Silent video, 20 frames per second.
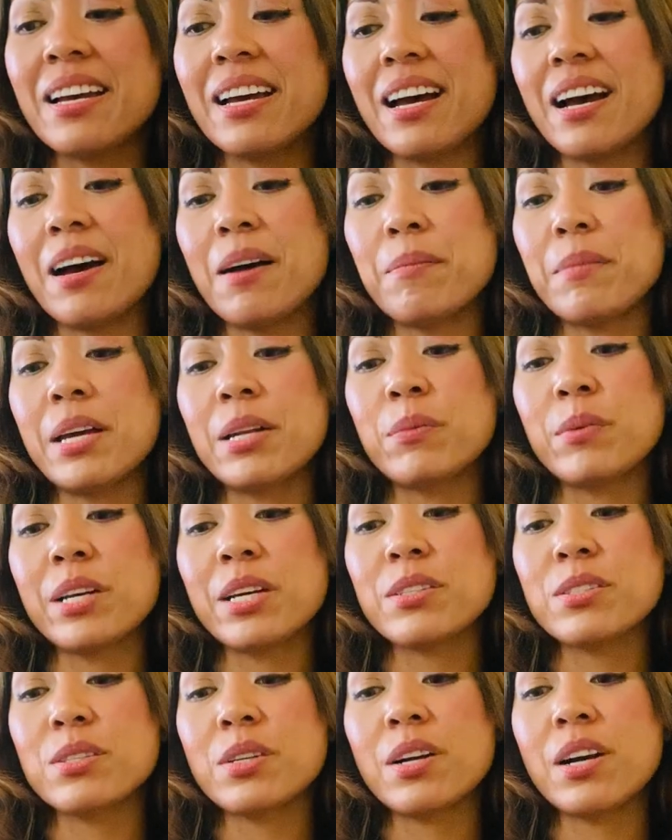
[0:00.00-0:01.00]
And we
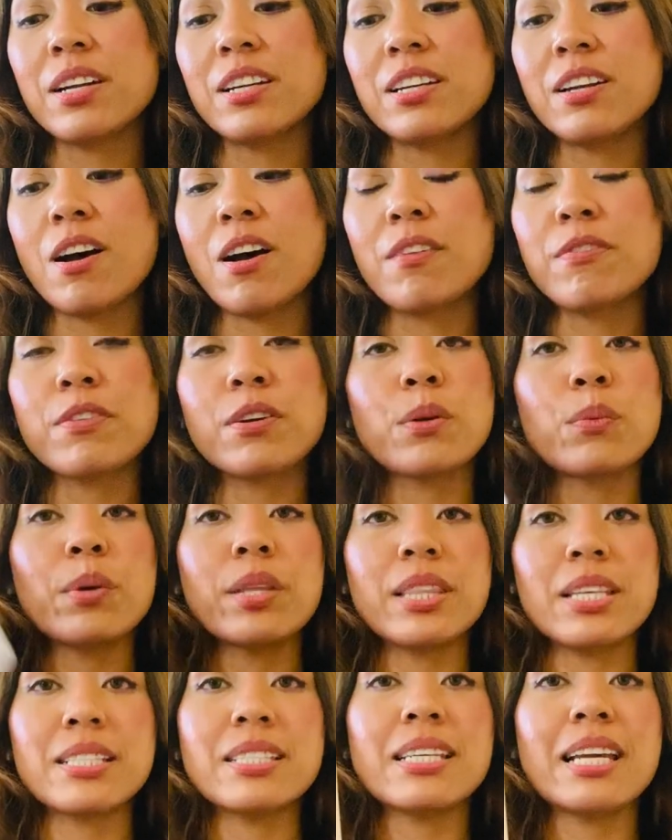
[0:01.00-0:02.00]
also got an offer
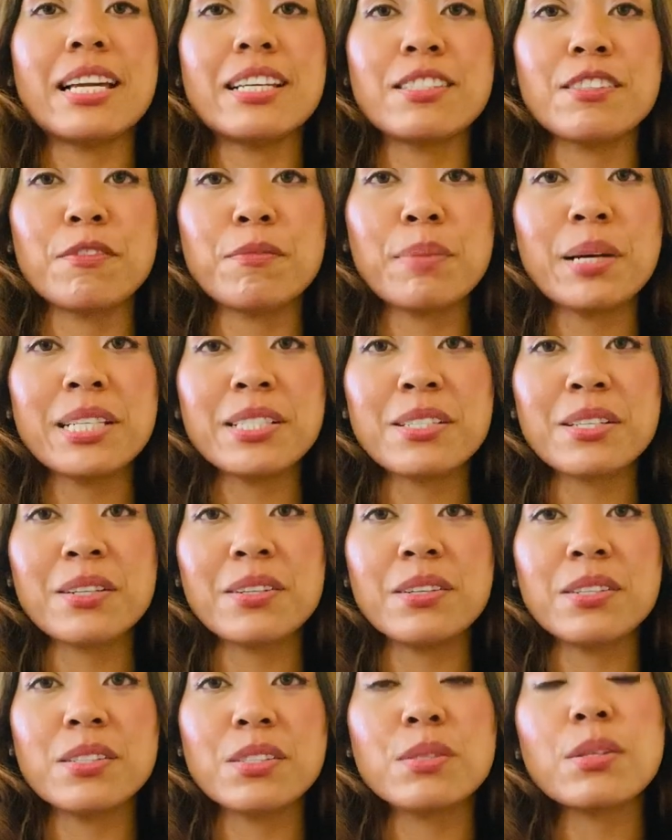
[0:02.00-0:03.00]
with this Ace of
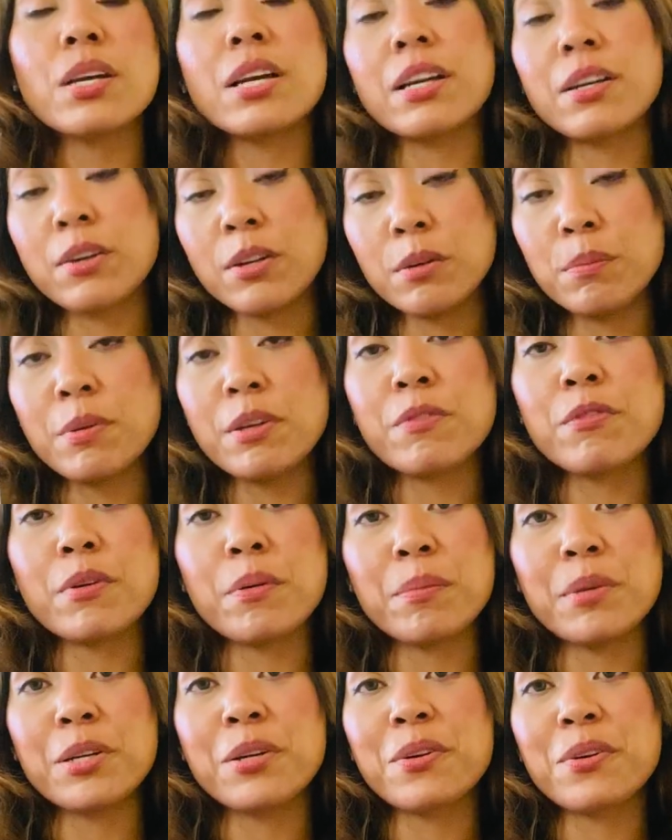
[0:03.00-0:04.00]
Pentacles. It could be
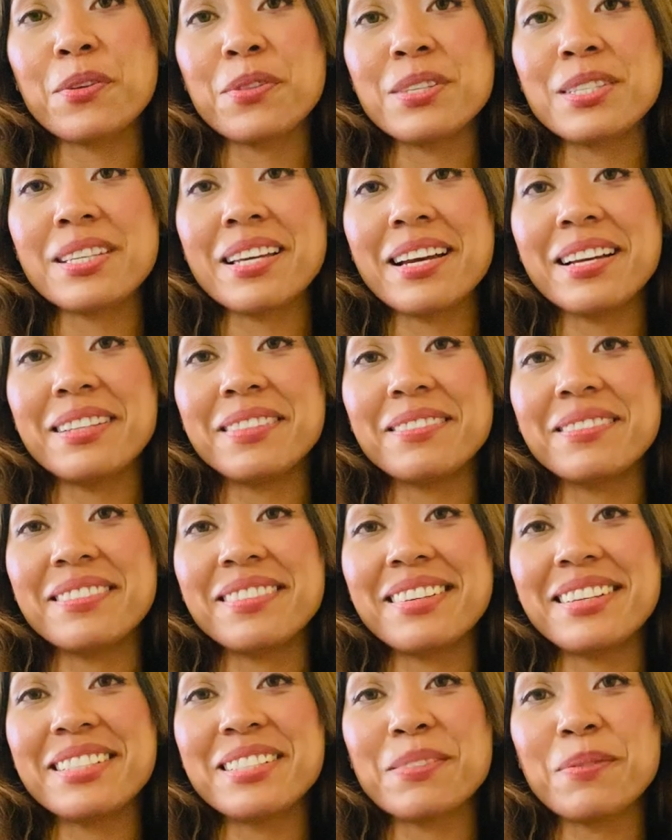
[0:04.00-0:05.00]
from an earth sign
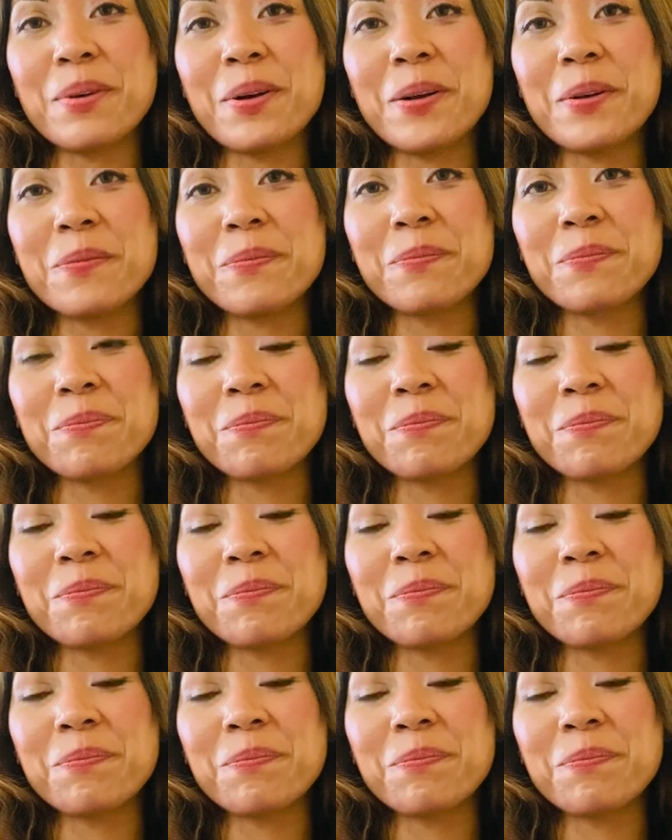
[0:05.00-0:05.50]
as well.